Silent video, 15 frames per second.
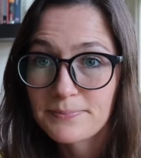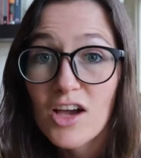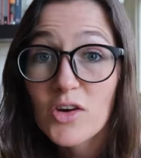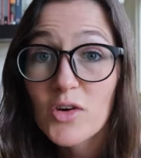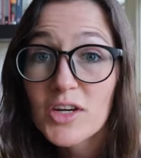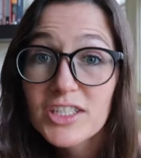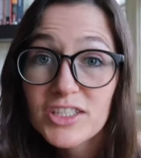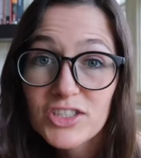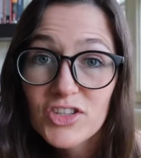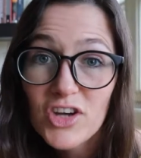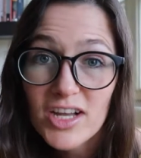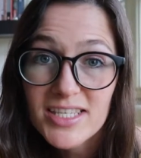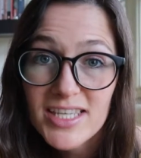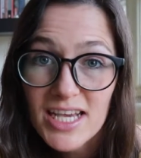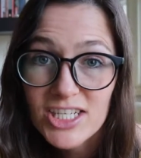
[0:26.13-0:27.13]
According to
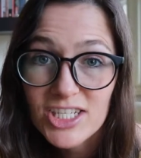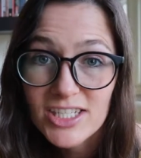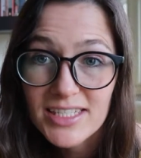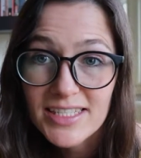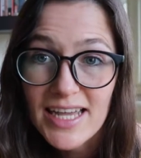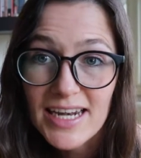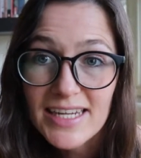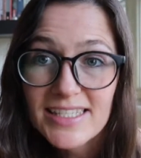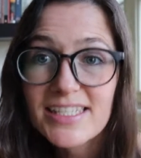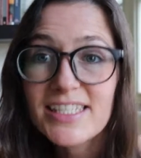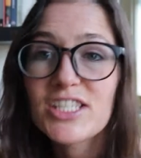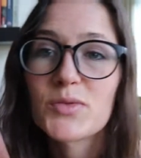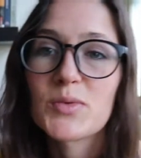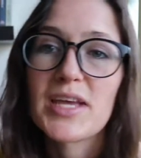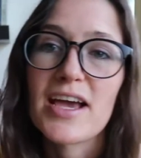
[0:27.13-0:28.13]
transactional
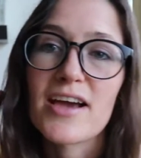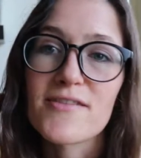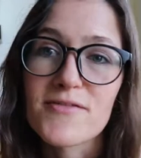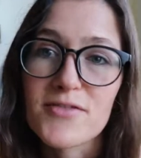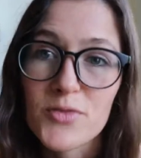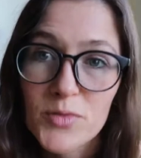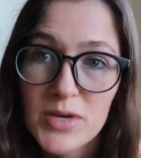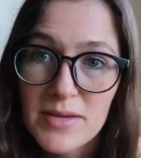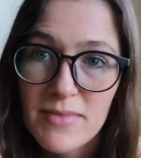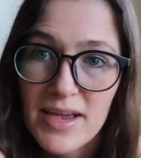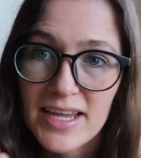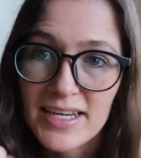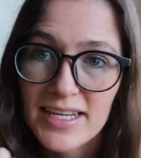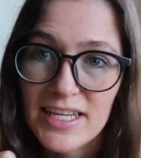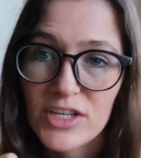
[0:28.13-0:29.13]
analysis, we have three
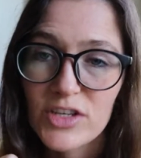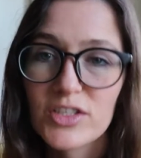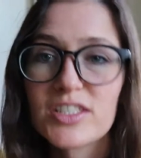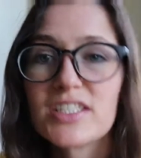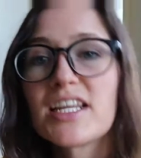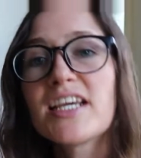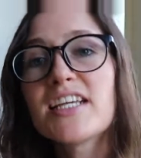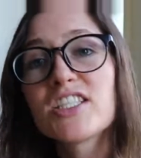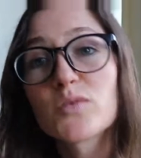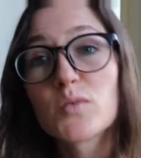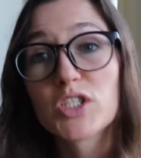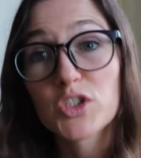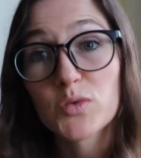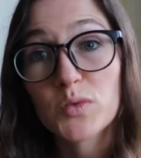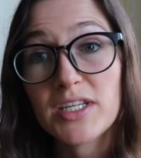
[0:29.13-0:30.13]
main ego states
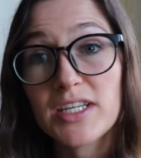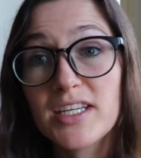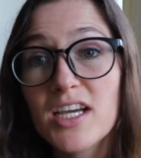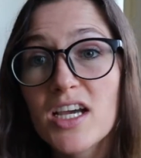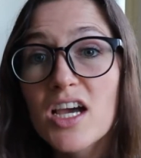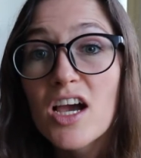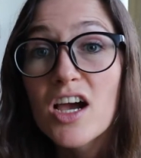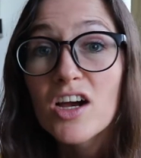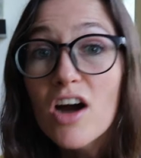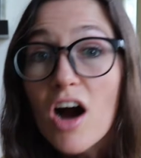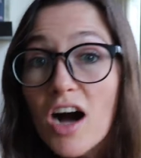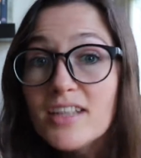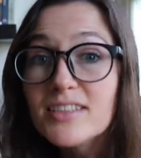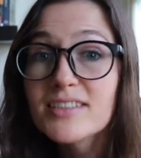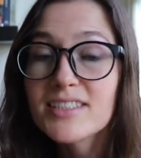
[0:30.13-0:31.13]
which we
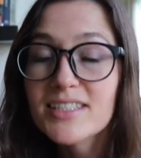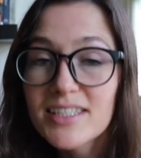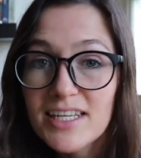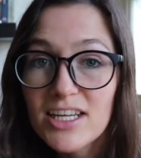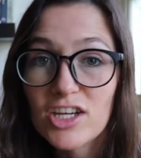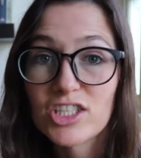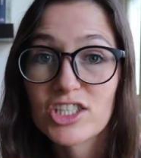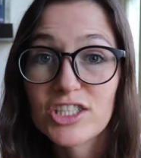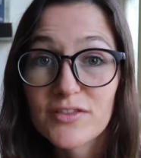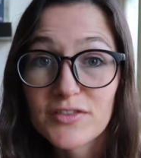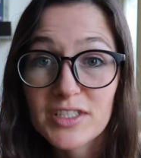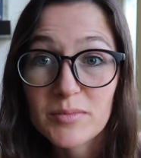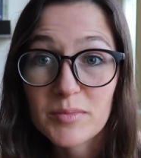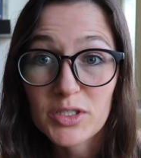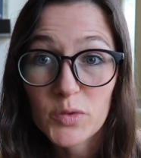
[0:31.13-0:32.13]
constantly are
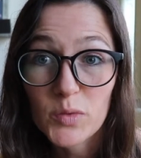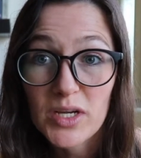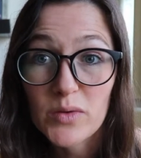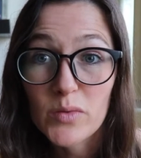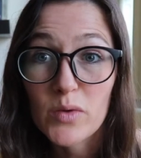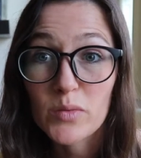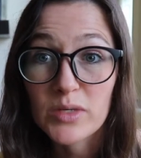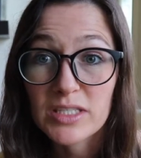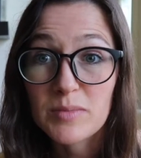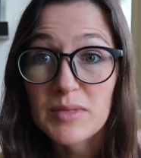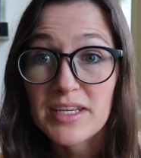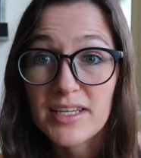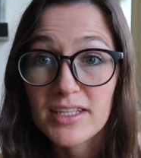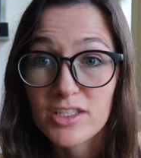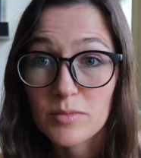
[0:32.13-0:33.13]
shifting between when we're
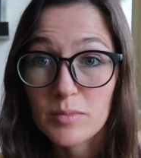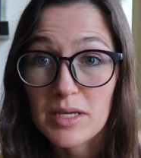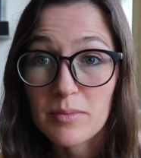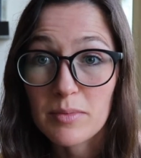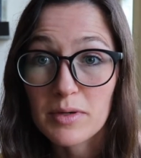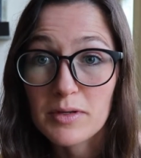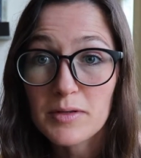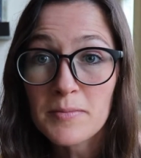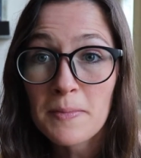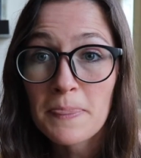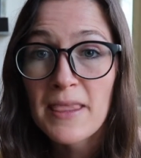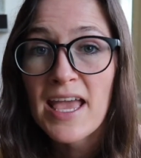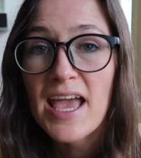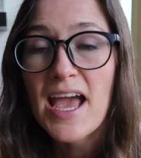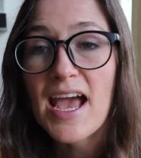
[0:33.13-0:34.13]
speaking to people.
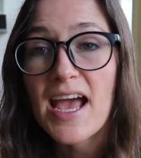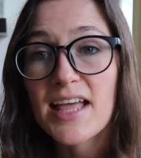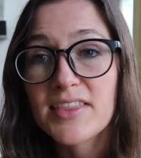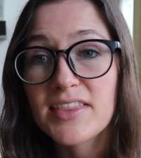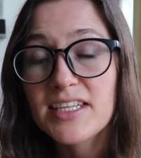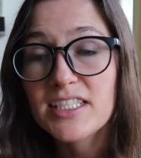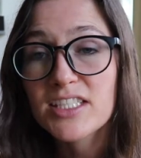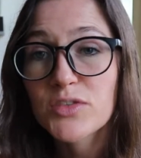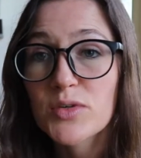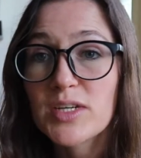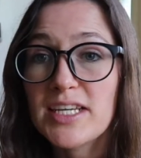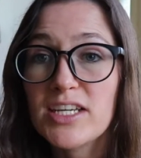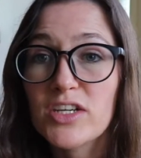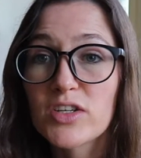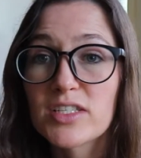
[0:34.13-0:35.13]
And these three
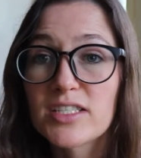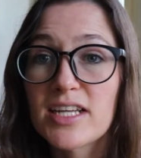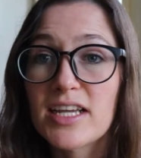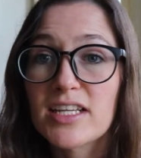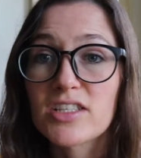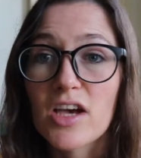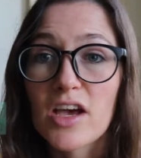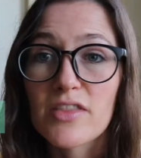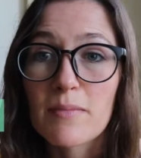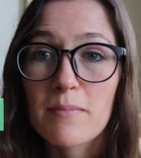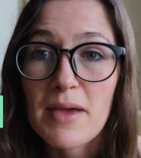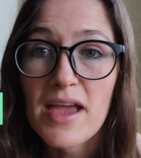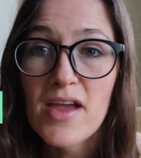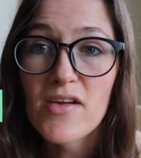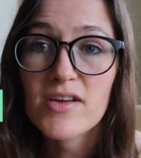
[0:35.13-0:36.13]
ego states are the
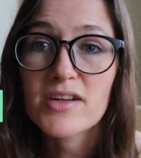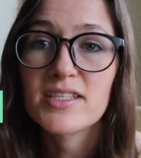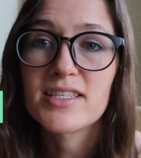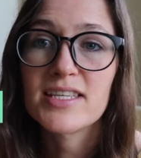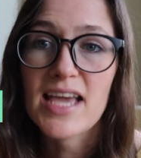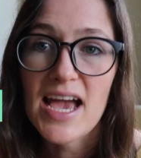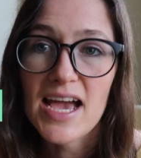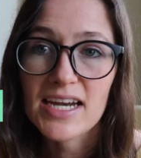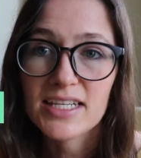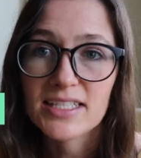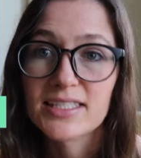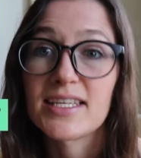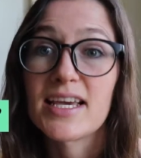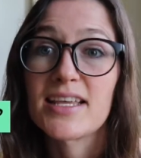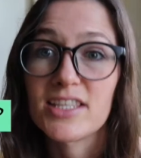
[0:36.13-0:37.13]
parent, the
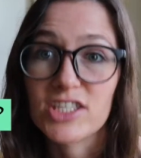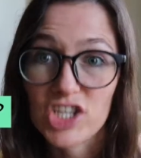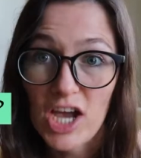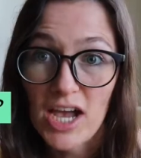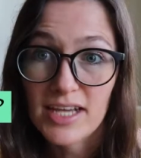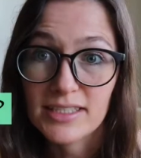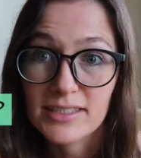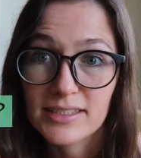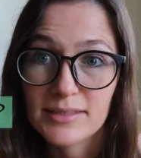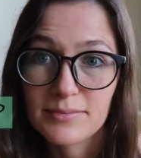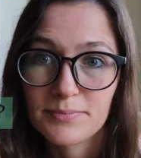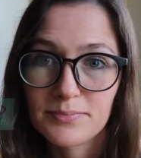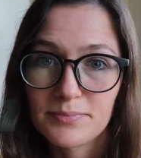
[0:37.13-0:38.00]
adult, and the child.